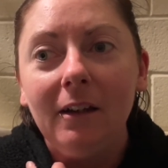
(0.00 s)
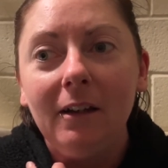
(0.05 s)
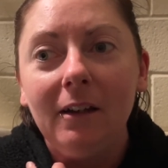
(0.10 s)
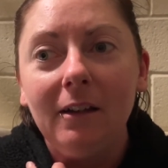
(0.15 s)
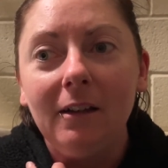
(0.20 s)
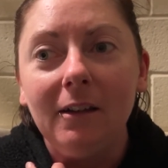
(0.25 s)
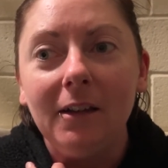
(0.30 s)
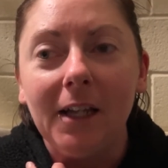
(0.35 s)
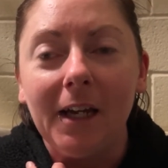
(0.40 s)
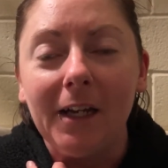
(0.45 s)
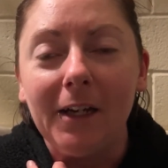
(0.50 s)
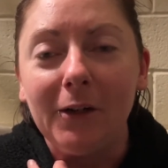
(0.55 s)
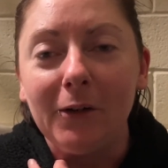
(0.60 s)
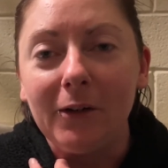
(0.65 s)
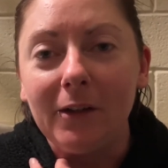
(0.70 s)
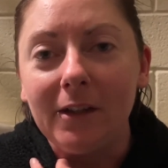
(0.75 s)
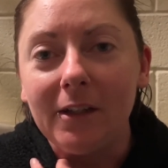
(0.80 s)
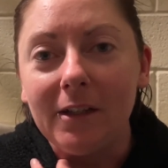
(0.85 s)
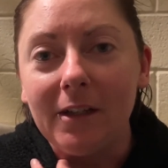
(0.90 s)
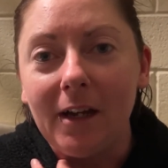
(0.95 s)
later
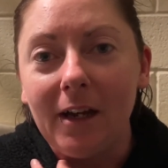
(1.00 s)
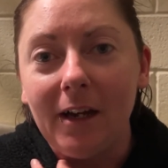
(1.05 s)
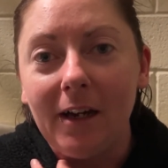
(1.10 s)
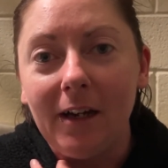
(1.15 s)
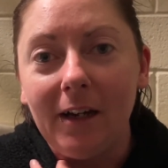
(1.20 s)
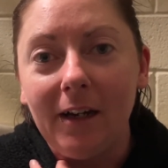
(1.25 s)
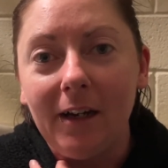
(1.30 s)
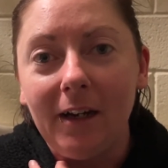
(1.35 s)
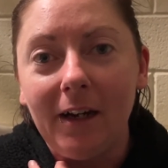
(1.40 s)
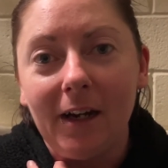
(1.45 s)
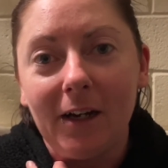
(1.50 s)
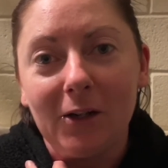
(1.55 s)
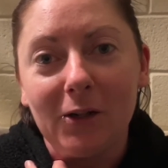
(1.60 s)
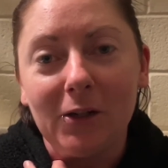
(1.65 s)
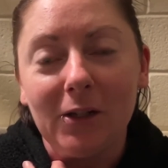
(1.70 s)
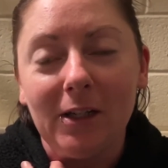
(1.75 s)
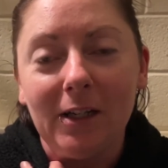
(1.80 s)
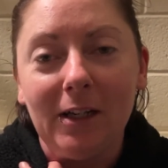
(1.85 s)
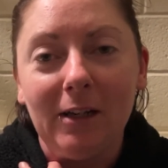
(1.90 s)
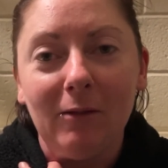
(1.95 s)
in the day
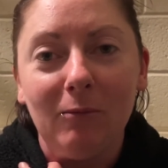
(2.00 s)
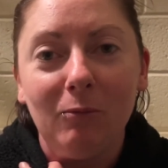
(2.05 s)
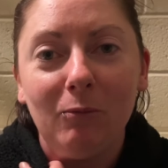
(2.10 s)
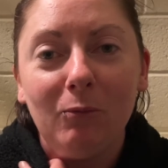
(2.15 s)
actually